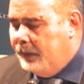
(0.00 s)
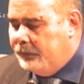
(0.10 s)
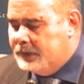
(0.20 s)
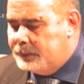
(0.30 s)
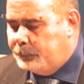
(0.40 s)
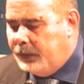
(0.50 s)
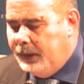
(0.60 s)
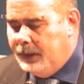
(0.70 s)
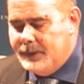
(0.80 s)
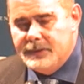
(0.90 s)
the
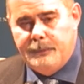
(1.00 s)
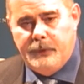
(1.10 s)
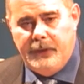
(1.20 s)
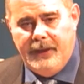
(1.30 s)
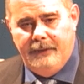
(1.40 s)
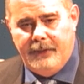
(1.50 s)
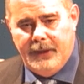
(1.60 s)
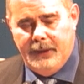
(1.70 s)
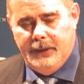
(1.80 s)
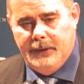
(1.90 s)
spring is
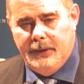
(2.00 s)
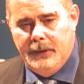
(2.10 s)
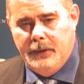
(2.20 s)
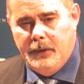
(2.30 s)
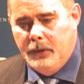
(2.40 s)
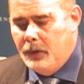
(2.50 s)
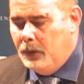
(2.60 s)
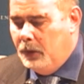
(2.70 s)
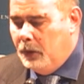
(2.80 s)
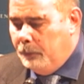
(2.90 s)
breathing?
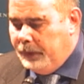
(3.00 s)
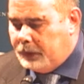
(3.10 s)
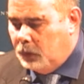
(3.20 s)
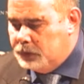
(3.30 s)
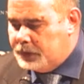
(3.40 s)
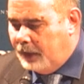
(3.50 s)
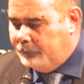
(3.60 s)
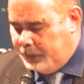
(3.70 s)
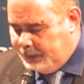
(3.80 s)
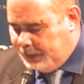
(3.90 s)
Because
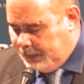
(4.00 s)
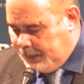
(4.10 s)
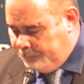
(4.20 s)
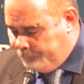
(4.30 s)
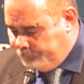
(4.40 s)
of uh, the,